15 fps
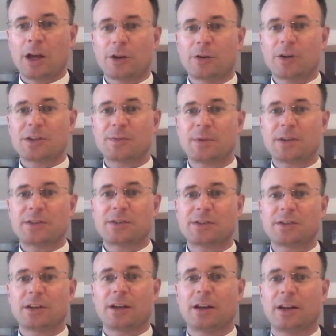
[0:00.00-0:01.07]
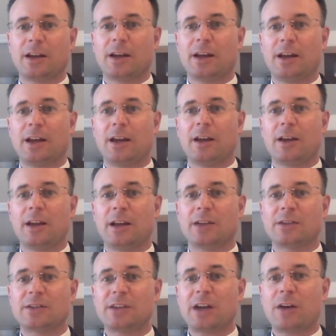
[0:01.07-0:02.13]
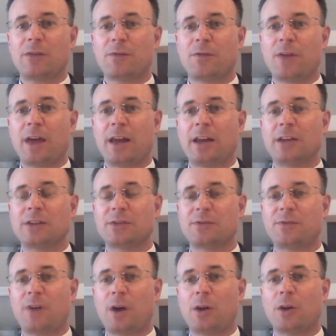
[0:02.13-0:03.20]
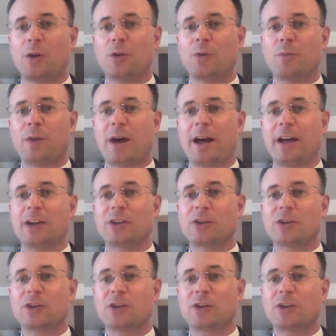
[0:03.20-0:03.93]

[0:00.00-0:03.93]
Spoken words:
Christmas itself then is followed by a